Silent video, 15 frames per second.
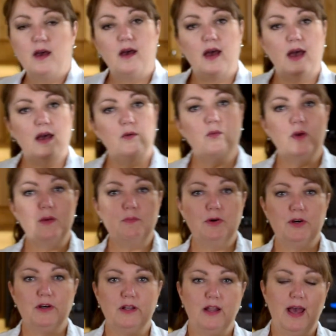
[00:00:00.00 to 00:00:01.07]
And we
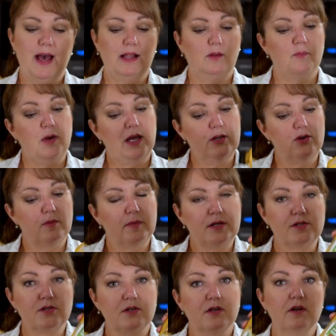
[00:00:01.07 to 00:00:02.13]
put jalapeno
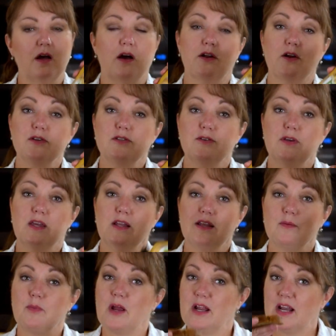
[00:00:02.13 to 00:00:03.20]
mustard on our
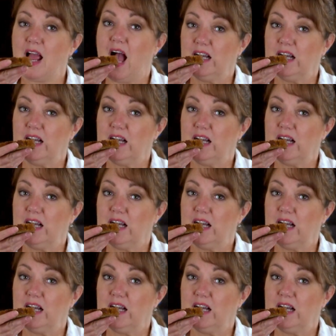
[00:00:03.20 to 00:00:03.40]
zucchini bread.